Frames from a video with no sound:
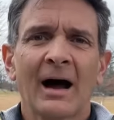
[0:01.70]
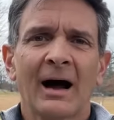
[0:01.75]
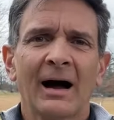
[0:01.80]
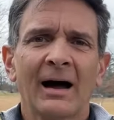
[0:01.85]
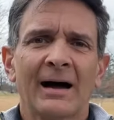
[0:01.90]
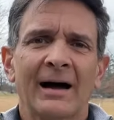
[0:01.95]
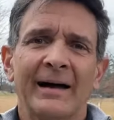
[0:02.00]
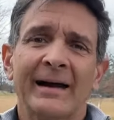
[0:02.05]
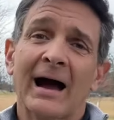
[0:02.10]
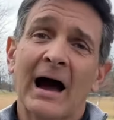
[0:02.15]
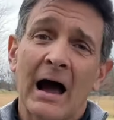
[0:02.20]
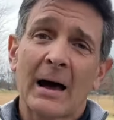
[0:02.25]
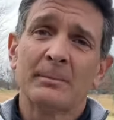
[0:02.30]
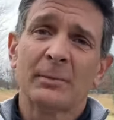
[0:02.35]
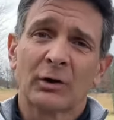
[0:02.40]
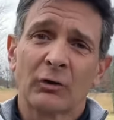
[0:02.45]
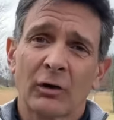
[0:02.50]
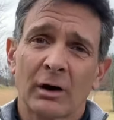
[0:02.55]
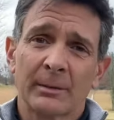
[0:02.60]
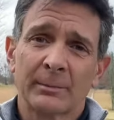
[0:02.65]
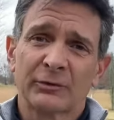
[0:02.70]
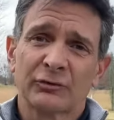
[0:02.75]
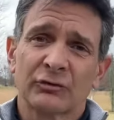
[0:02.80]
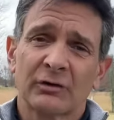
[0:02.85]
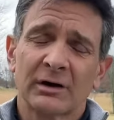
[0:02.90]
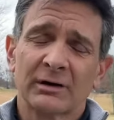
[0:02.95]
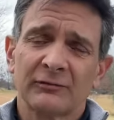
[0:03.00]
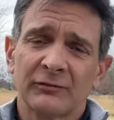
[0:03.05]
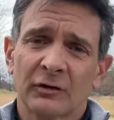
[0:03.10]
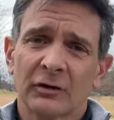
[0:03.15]
Hi, I'm agronomist
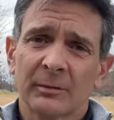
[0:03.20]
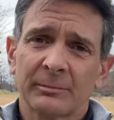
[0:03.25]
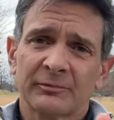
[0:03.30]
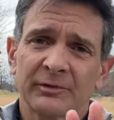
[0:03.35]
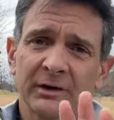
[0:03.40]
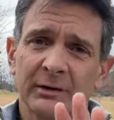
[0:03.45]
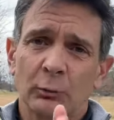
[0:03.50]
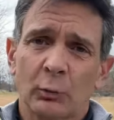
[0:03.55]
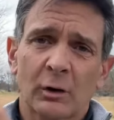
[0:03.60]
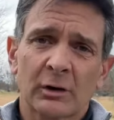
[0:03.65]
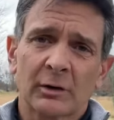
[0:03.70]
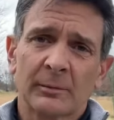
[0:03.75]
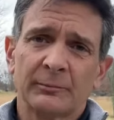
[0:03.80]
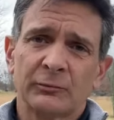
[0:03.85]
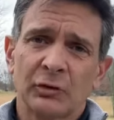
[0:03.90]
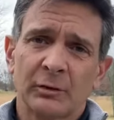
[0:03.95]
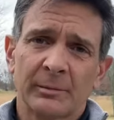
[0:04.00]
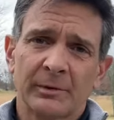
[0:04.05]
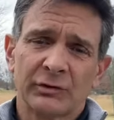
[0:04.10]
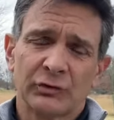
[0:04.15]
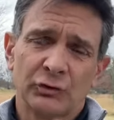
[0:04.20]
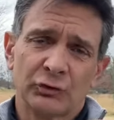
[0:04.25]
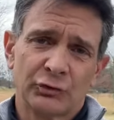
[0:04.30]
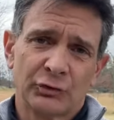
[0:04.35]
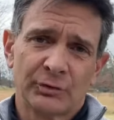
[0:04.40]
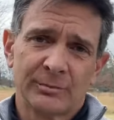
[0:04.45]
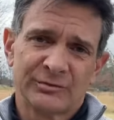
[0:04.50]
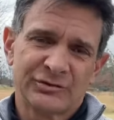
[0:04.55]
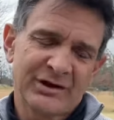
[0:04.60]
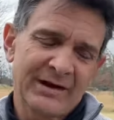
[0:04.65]
Greg Phillips, and welcome to my
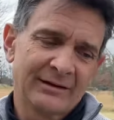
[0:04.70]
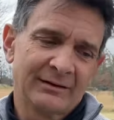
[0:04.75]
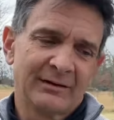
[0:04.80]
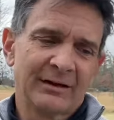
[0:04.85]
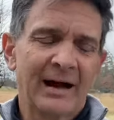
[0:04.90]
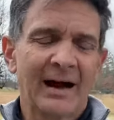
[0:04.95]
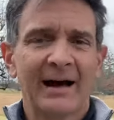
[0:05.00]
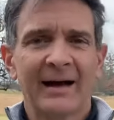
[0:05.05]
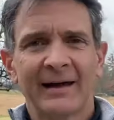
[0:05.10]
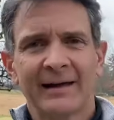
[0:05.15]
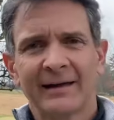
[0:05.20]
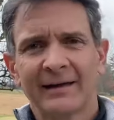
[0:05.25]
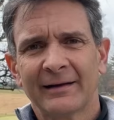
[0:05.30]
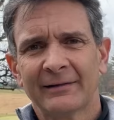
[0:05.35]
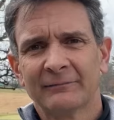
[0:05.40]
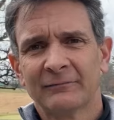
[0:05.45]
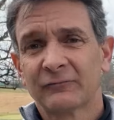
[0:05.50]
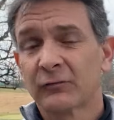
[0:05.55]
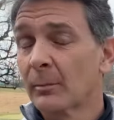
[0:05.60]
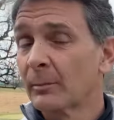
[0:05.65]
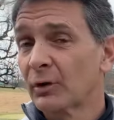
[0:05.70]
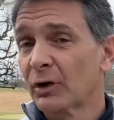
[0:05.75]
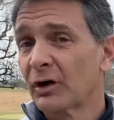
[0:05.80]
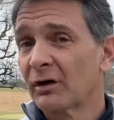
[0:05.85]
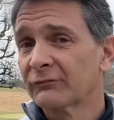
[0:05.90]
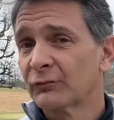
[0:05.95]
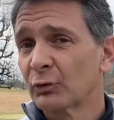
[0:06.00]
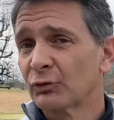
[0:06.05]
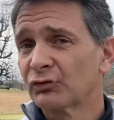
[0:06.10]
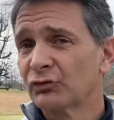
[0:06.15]
YouTube channel. I am a former
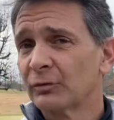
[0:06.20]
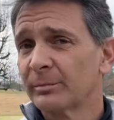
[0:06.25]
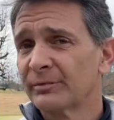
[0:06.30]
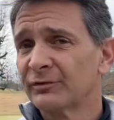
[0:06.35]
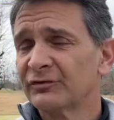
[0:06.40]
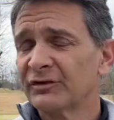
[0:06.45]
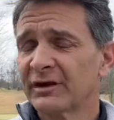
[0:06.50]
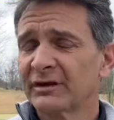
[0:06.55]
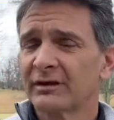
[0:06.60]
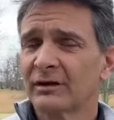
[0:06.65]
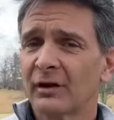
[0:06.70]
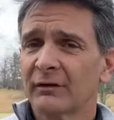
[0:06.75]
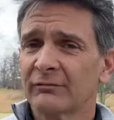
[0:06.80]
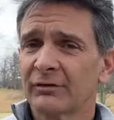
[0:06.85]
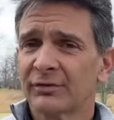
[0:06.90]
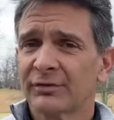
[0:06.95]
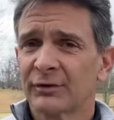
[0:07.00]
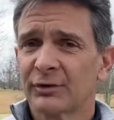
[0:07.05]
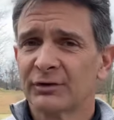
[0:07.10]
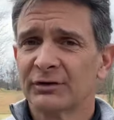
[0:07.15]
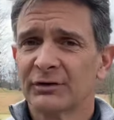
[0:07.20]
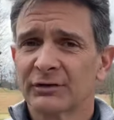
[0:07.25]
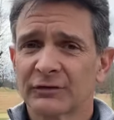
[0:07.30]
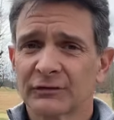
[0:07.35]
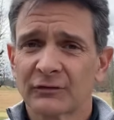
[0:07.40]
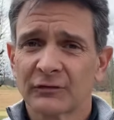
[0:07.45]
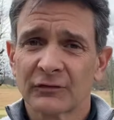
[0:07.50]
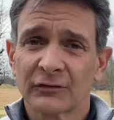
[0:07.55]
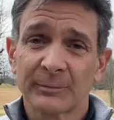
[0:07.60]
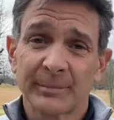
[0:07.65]
golf course superintendent, over 30
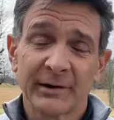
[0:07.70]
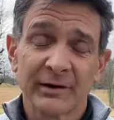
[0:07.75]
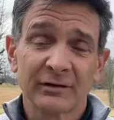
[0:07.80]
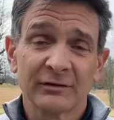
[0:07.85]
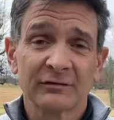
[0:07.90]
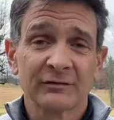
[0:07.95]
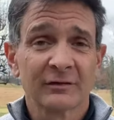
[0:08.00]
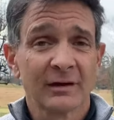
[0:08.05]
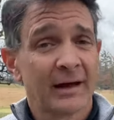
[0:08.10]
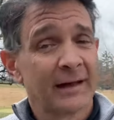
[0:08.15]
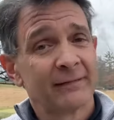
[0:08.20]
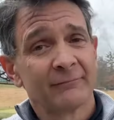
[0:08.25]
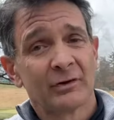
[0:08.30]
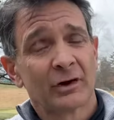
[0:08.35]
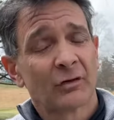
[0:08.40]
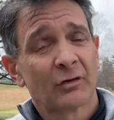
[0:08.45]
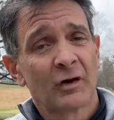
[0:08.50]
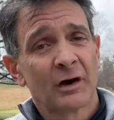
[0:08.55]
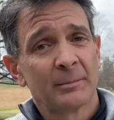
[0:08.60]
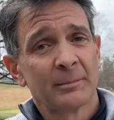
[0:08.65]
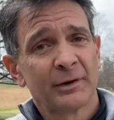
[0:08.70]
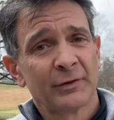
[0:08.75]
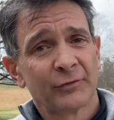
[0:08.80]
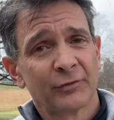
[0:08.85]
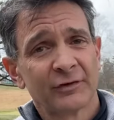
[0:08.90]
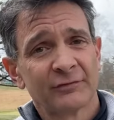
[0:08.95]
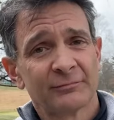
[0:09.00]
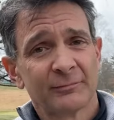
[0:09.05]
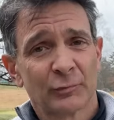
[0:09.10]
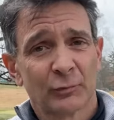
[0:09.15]
years of experience. I have an agronomy
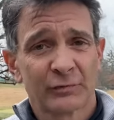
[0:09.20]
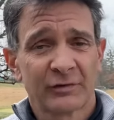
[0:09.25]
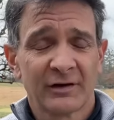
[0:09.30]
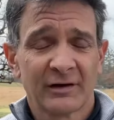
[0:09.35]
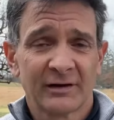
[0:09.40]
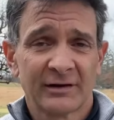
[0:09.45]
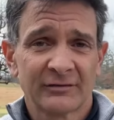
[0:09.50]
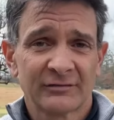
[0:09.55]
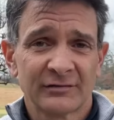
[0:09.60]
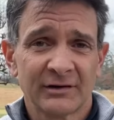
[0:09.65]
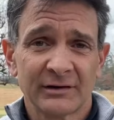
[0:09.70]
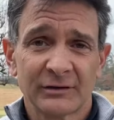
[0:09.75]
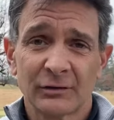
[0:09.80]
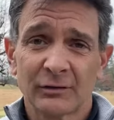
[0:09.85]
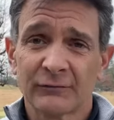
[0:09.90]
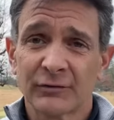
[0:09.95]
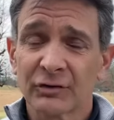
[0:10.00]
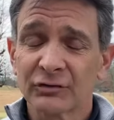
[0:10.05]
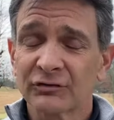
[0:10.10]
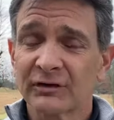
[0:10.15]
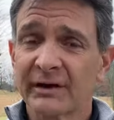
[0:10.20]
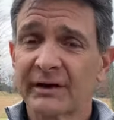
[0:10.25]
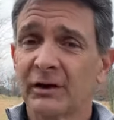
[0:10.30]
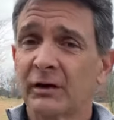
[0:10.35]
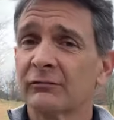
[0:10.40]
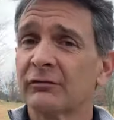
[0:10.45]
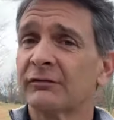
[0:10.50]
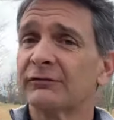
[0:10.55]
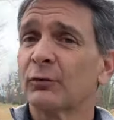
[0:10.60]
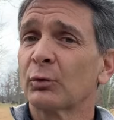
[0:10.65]
degree from North Carolina State University and
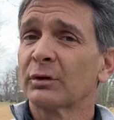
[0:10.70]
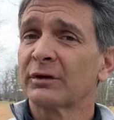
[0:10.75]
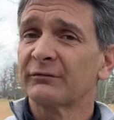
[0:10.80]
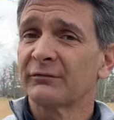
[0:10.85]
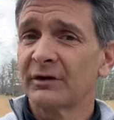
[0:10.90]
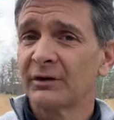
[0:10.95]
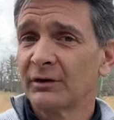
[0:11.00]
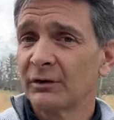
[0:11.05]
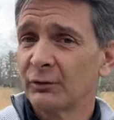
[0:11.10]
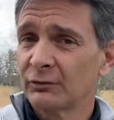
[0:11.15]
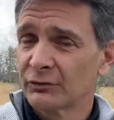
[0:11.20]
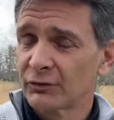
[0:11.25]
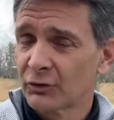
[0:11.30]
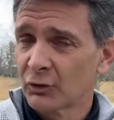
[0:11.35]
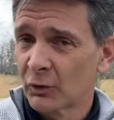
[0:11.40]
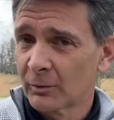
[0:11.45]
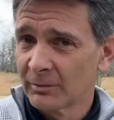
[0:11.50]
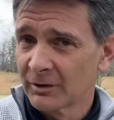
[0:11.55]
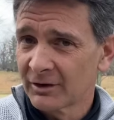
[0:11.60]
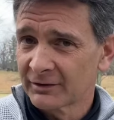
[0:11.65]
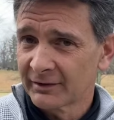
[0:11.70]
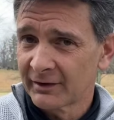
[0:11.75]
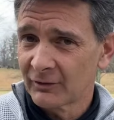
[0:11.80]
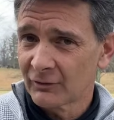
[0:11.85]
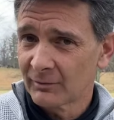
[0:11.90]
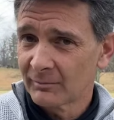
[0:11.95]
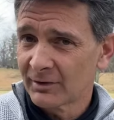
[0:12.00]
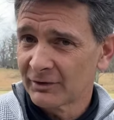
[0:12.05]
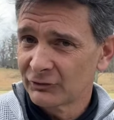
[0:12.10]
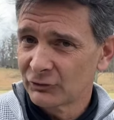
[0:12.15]
over 40 videos on home lawn
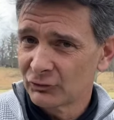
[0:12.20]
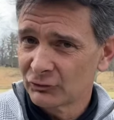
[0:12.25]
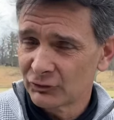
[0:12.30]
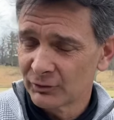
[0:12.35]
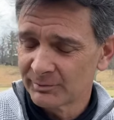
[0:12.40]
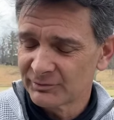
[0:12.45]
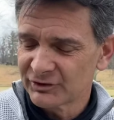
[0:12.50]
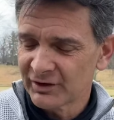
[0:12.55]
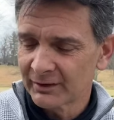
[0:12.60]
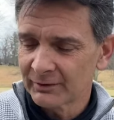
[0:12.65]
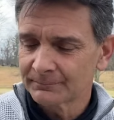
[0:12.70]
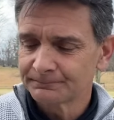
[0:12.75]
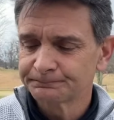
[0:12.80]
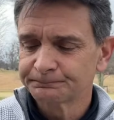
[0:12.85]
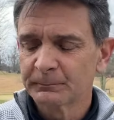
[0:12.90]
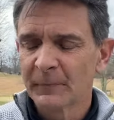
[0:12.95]
care on my YouTube channel.